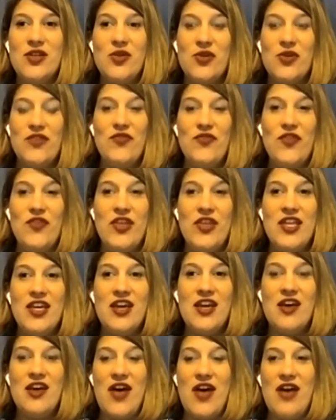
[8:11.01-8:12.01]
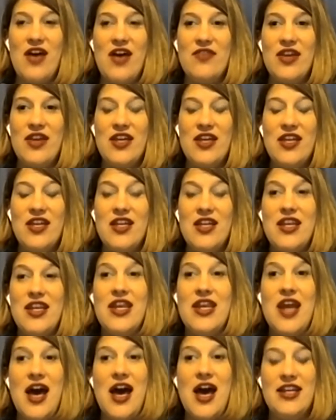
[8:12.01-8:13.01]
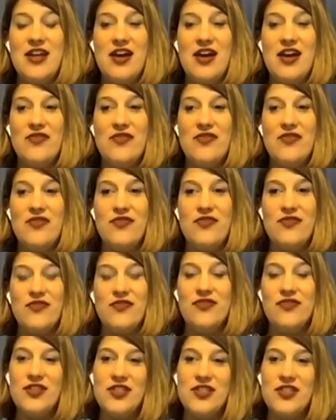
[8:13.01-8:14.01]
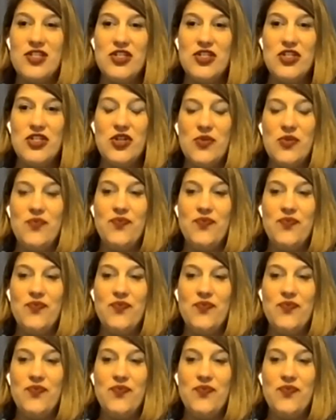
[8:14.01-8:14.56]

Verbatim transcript: or the feeling of having not enough to do.